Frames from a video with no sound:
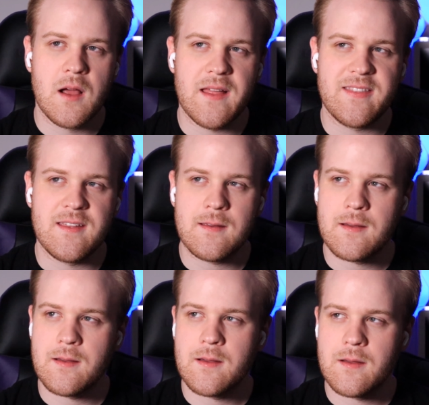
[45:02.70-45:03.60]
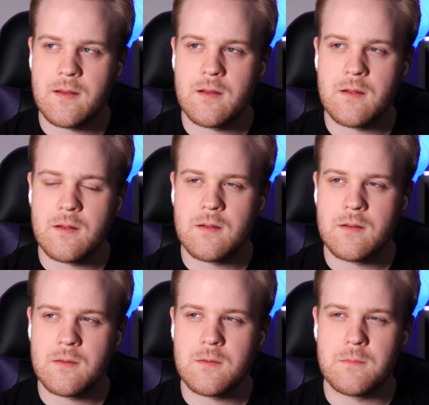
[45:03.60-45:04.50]
I think, uh, oh,
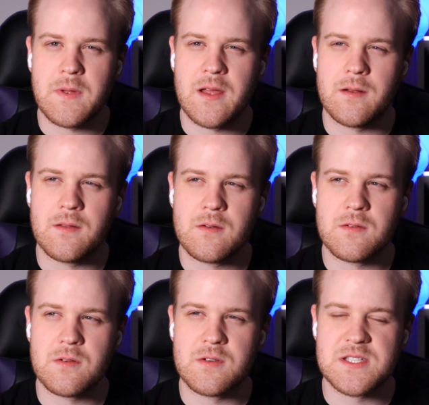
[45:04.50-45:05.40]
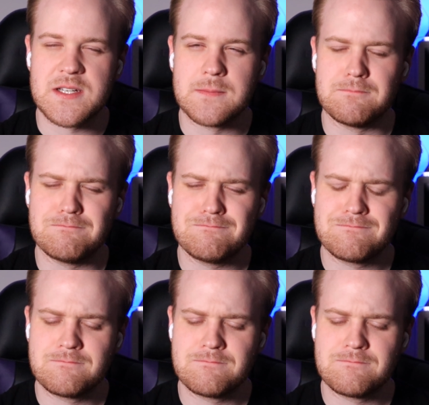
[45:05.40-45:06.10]
man, there there's um